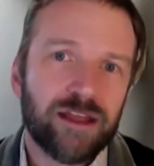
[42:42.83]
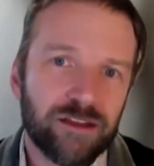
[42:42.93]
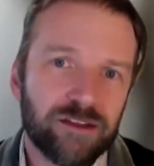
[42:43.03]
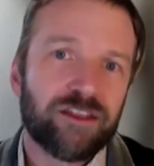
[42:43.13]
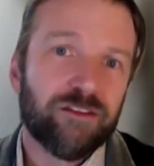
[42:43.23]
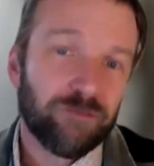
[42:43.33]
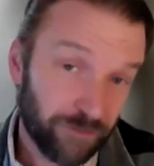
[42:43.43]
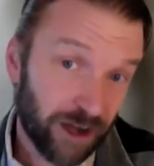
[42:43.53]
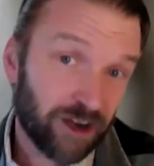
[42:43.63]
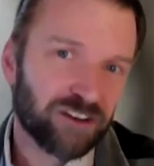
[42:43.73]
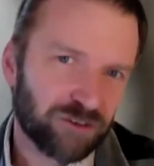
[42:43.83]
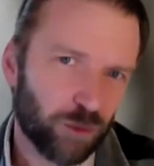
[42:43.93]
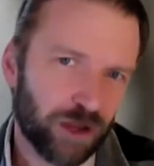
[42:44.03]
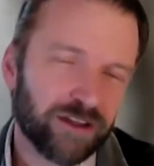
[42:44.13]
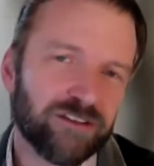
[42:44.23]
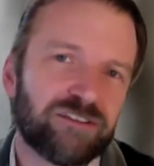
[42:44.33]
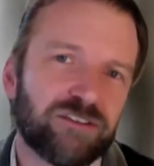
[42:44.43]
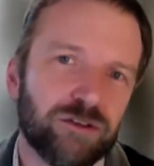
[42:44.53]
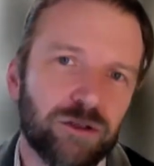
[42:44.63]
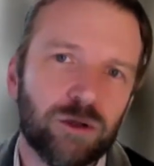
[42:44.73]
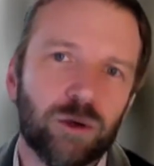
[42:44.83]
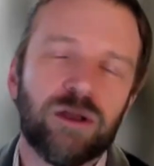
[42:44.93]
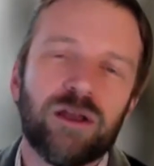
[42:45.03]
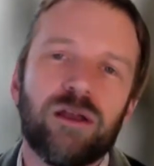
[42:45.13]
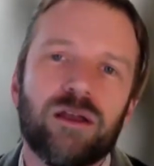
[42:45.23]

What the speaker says: is the various ways to